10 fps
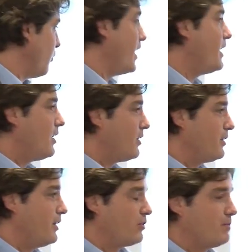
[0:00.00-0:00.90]
way
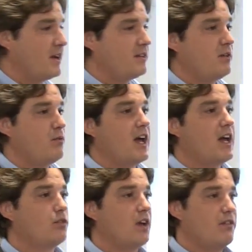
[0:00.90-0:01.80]
longer than expected. We
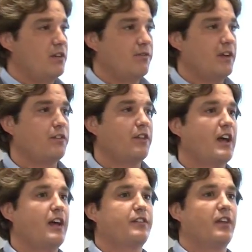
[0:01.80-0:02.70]
had to have an investor
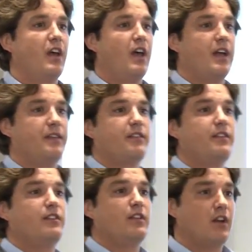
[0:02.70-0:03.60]
that has and
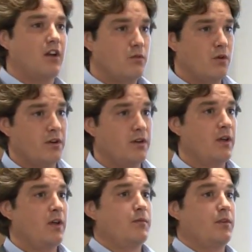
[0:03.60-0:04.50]
sees in the long run
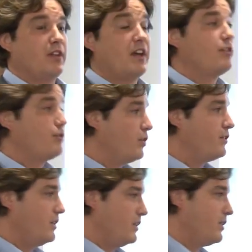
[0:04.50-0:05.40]
because that is
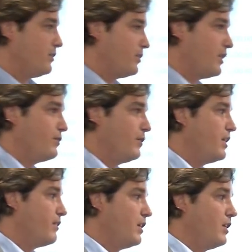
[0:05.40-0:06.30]
14 years, so that's
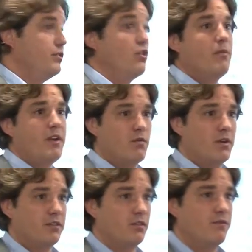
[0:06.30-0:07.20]
very, very long. Nobody
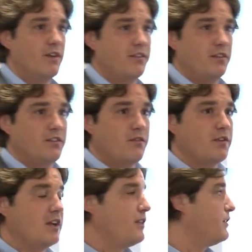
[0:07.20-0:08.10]
wanted to invest in
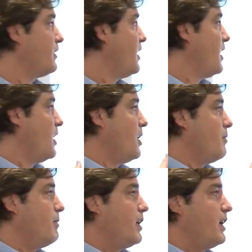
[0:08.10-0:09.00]
something like this.
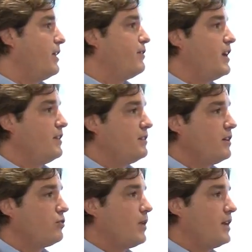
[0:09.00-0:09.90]
But if the idea
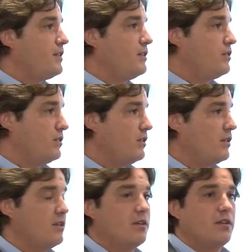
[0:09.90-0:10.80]
is right and
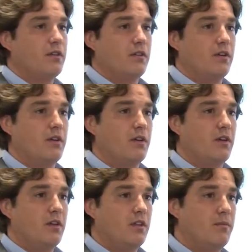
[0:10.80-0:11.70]
the, the,
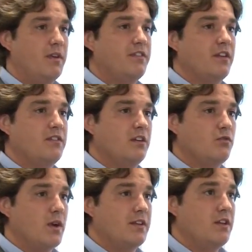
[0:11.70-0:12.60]
the business idea
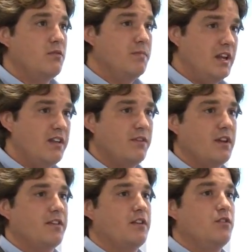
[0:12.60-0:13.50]
is right and you believe
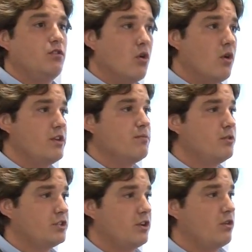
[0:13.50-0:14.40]
in it and you go and you
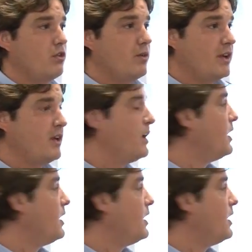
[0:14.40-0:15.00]
push it all the way,